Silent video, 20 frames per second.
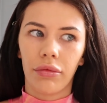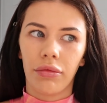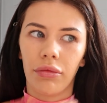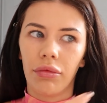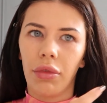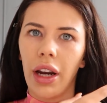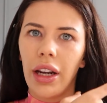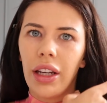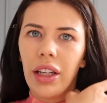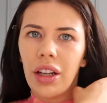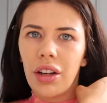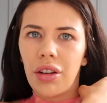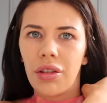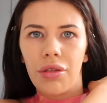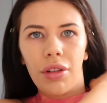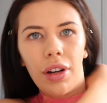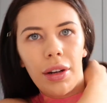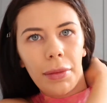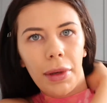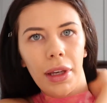Radiant
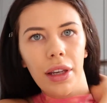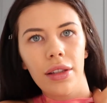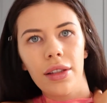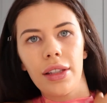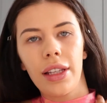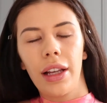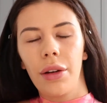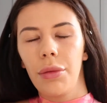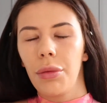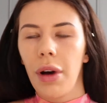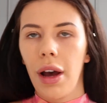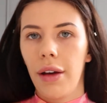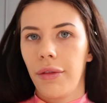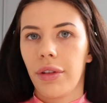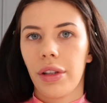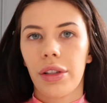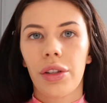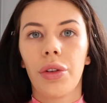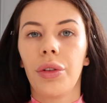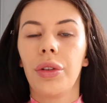Creamy Concealer, whatever
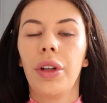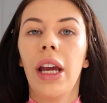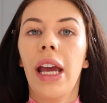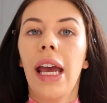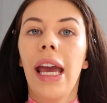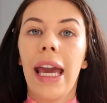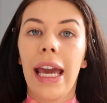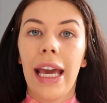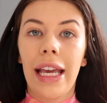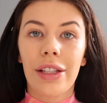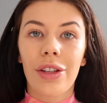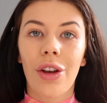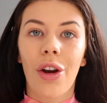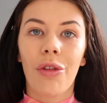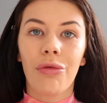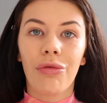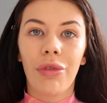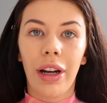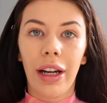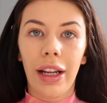it's called, is
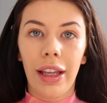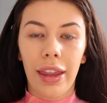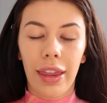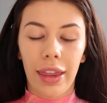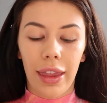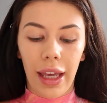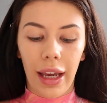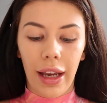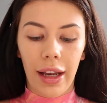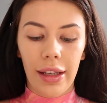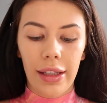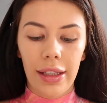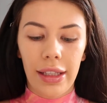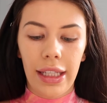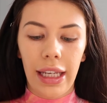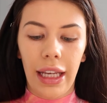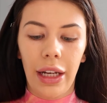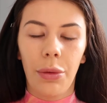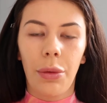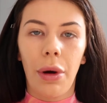a really thick
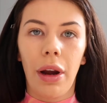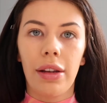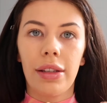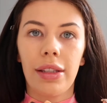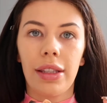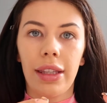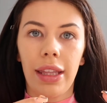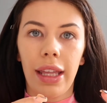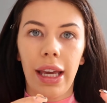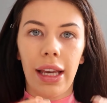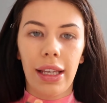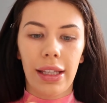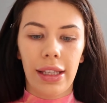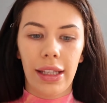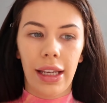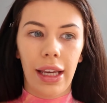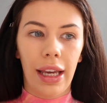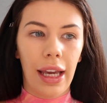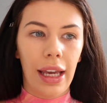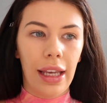concealer, whereas this
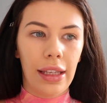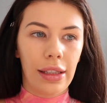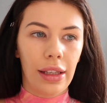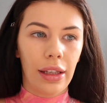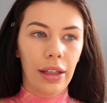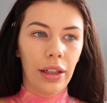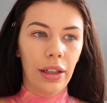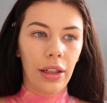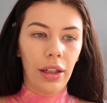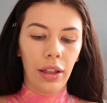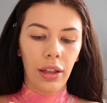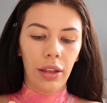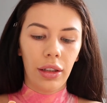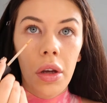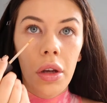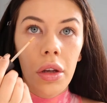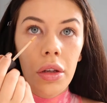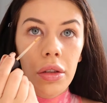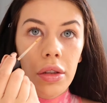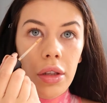isn't.
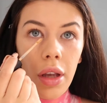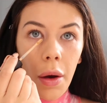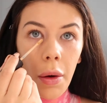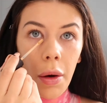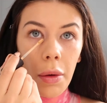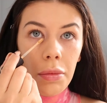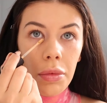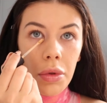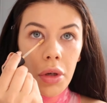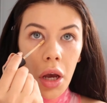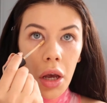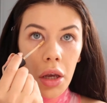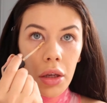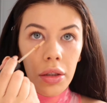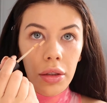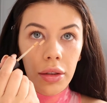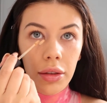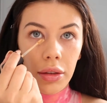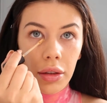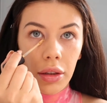So I'm
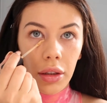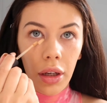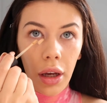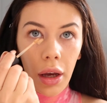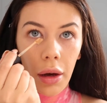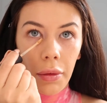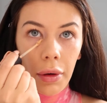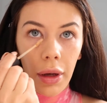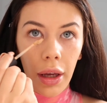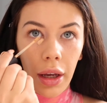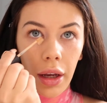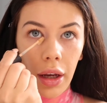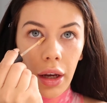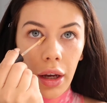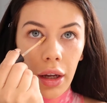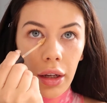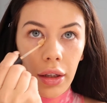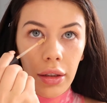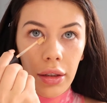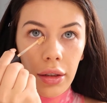just going
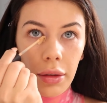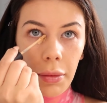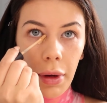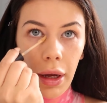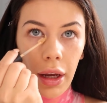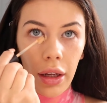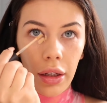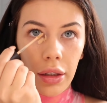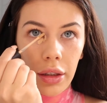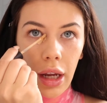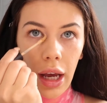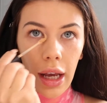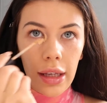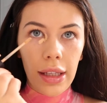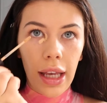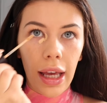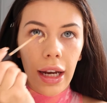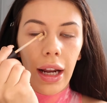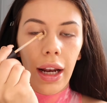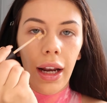under my under eyes,
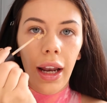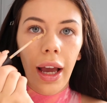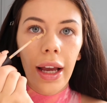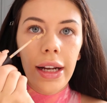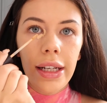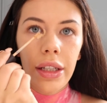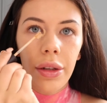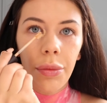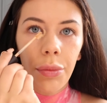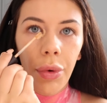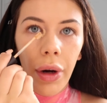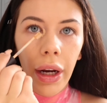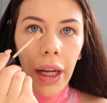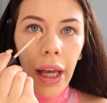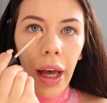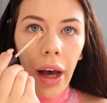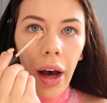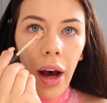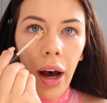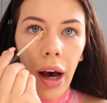and I like to bring
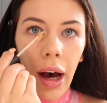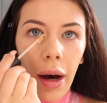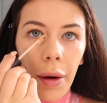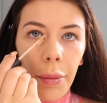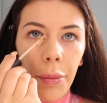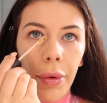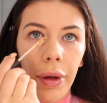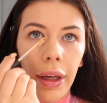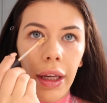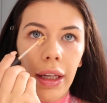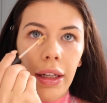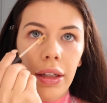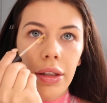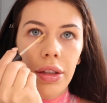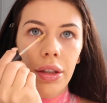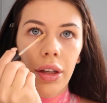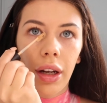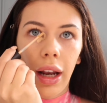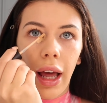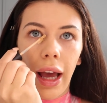it up
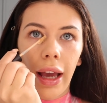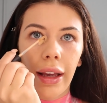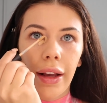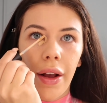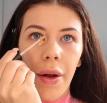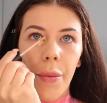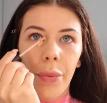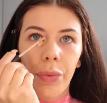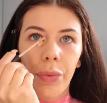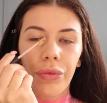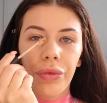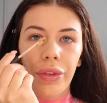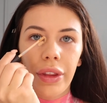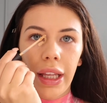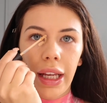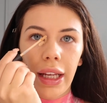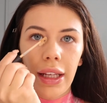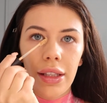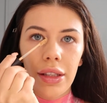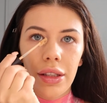into like
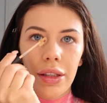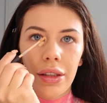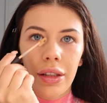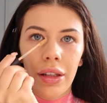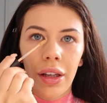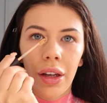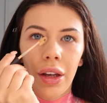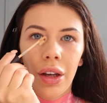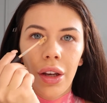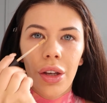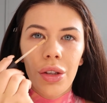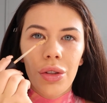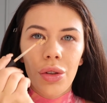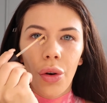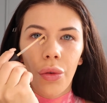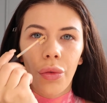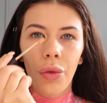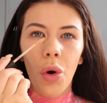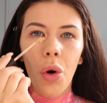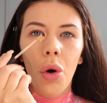this
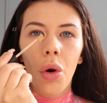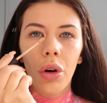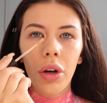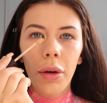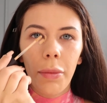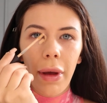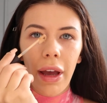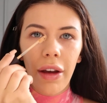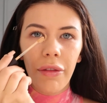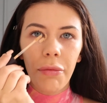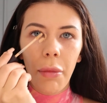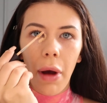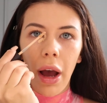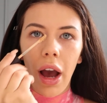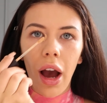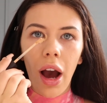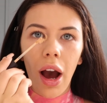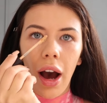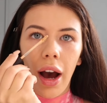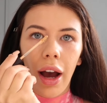sort of corner bit of
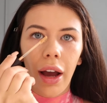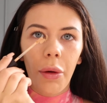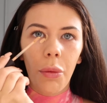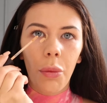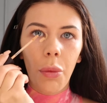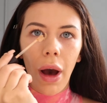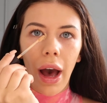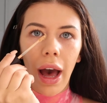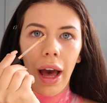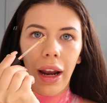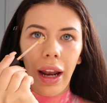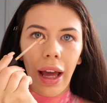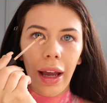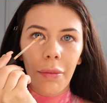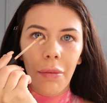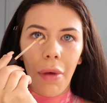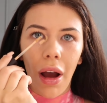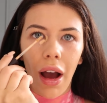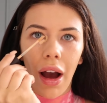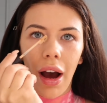my eye where like
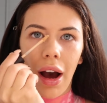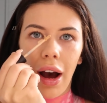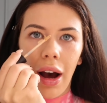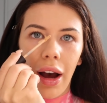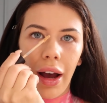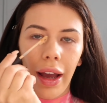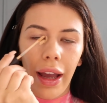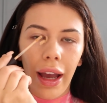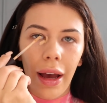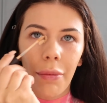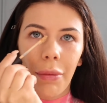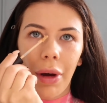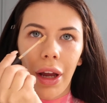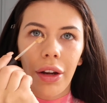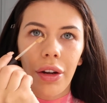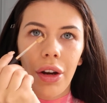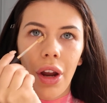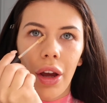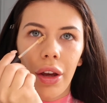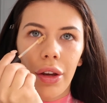my eye and my
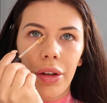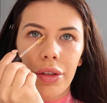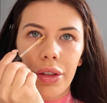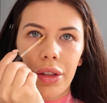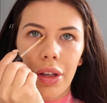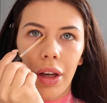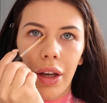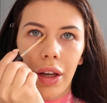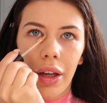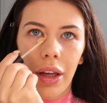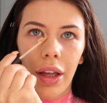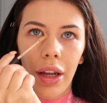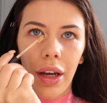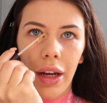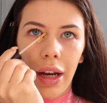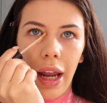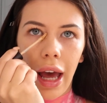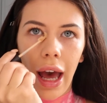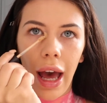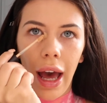nose
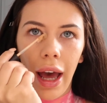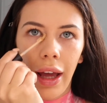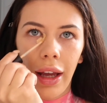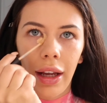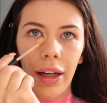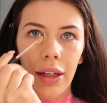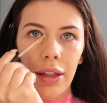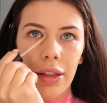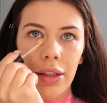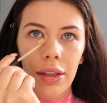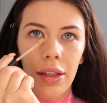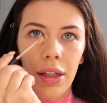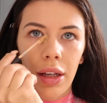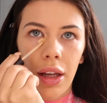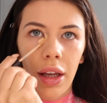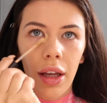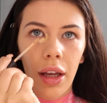connect,